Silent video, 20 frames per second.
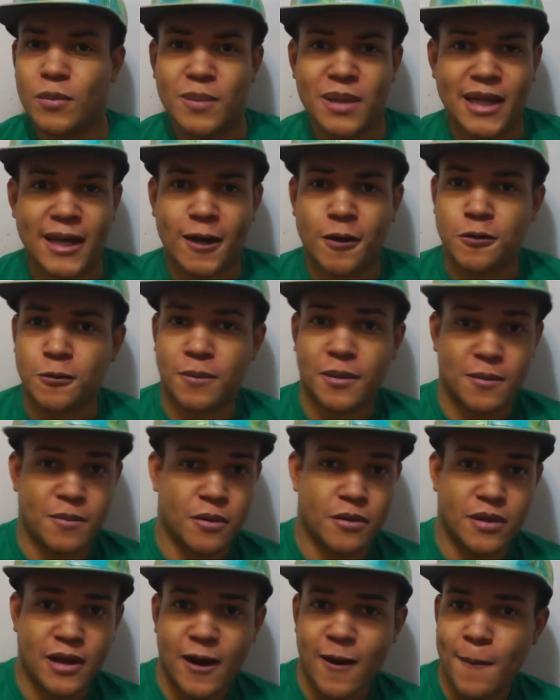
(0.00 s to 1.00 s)
would be like other
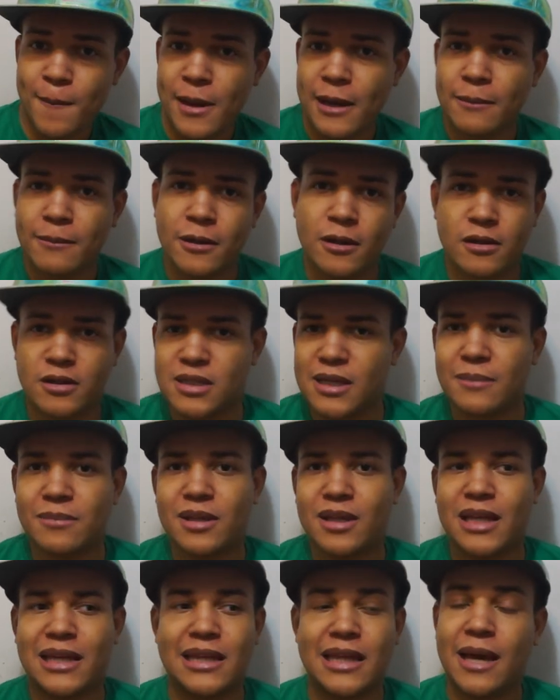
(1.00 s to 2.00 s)
people there maybe or
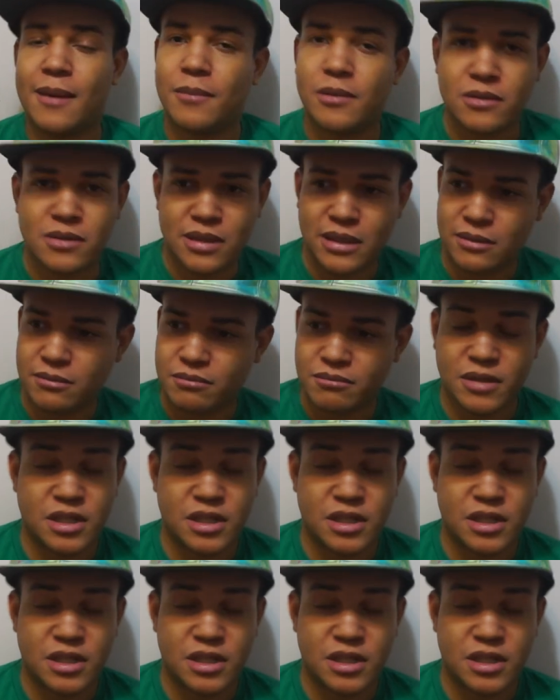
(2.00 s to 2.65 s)
something like that but it was like